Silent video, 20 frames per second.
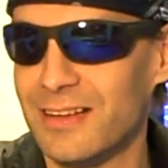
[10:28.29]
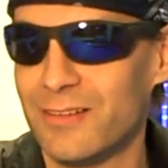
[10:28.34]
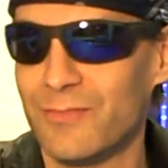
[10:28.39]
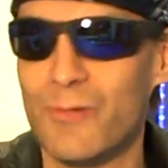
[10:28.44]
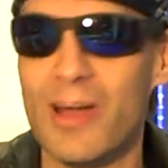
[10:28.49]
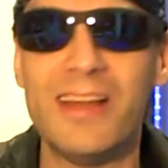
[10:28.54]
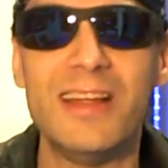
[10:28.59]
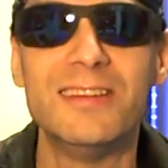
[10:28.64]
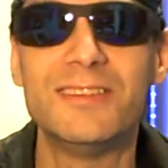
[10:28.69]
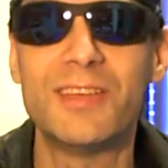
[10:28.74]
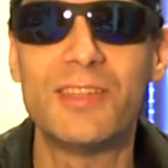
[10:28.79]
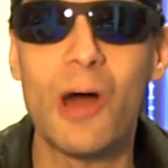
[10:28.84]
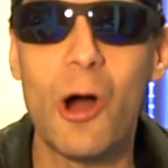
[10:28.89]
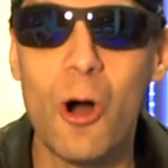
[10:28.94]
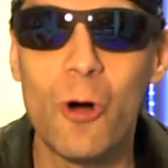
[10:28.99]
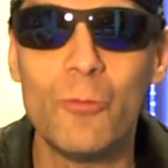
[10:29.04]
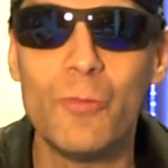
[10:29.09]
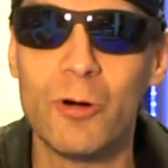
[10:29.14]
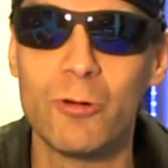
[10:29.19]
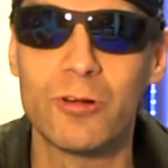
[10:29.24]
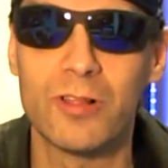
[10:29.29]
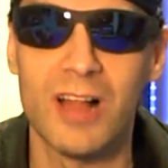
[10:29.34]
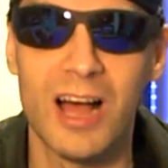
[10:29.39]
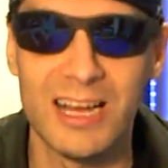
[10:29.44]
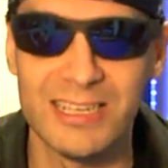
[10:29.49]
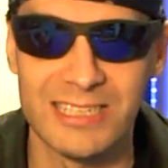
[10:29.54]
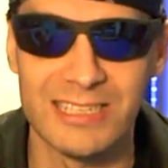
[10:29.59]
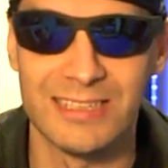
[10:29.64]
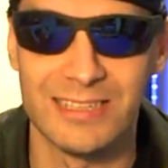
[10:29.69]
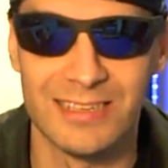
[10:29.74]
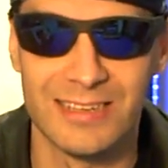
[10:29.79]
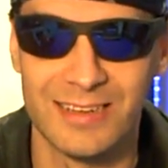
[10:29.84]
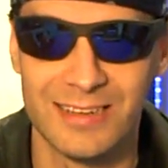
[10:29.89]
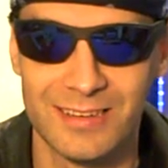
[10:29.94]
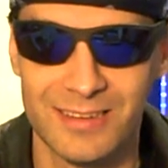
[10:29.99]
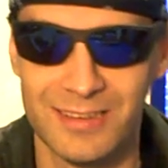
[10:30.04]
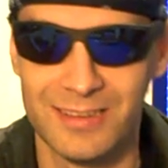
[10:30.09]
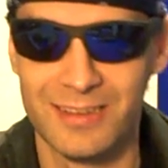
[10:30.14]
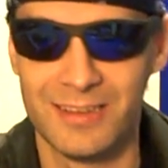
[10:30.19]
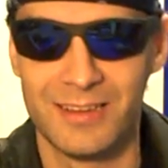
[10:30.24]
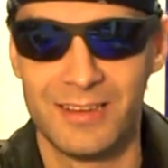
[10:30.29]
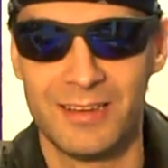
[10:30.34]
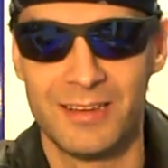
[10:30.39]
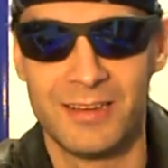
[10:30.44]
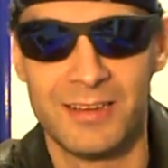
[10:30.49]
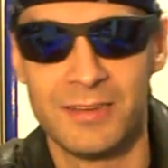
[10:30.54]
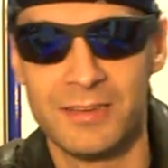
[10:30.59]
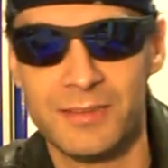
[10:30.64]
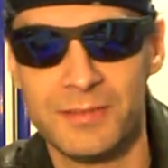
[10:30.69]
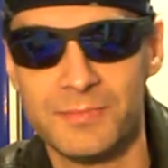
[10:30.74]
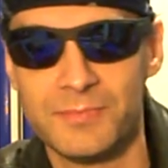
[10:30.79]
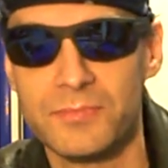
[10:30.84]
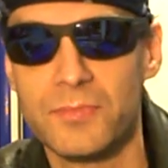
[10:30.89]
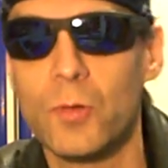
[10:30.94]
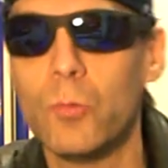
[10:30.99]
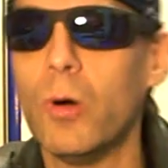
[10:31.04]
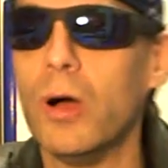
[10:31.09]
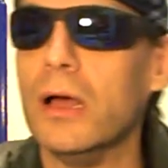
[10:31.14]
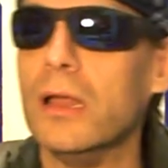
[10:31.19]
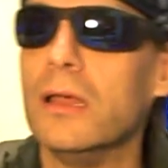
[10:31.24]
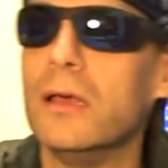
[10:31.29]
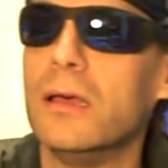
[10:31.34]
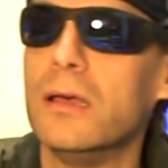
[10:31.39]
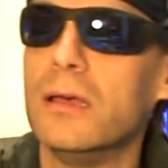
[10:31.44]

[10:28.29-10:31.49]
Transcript: right into the homo closet. Wait. What?